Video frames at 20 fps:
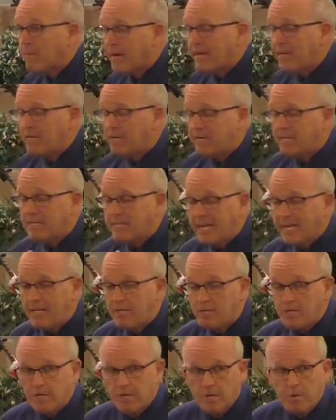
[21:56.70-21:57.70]
to
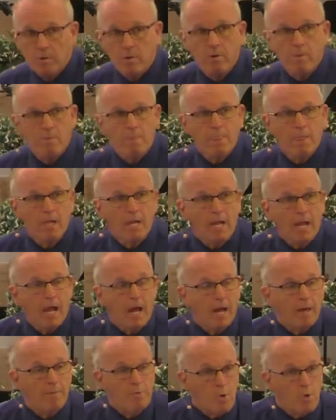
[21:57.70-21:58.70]
attend to,
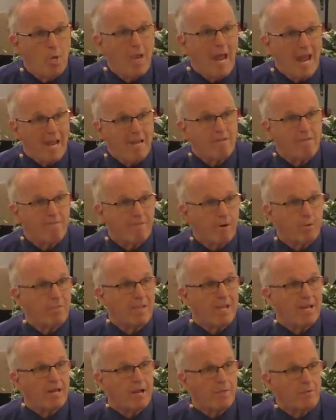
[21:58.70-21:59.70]
you can devote
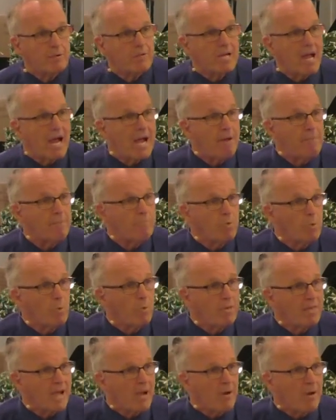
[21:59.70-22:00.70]
that other time
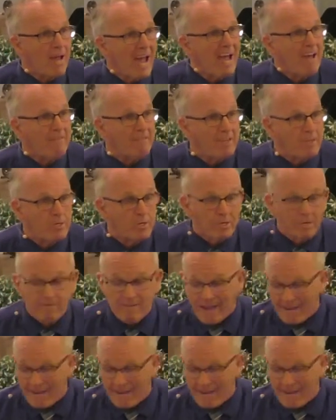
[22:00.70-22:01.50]
without having to divide